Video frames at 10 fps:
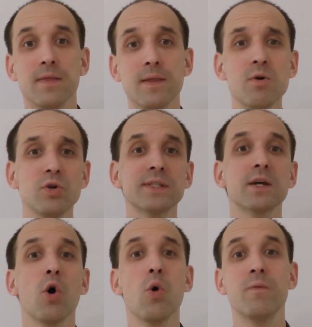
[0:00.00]
The most
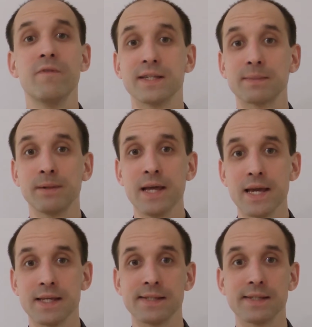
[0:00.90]
obvious
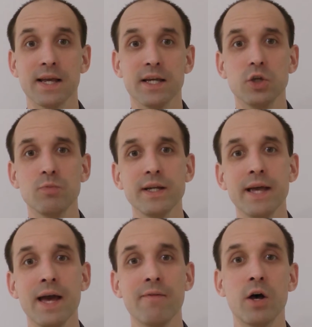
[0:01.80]
place you might
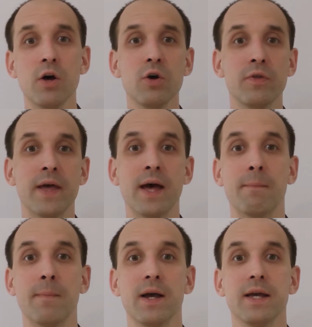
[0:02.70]
have heard
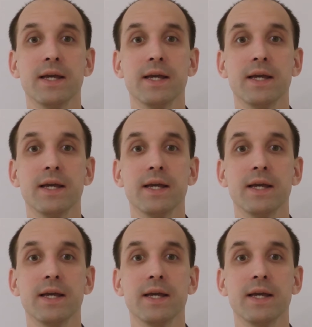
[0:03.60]
them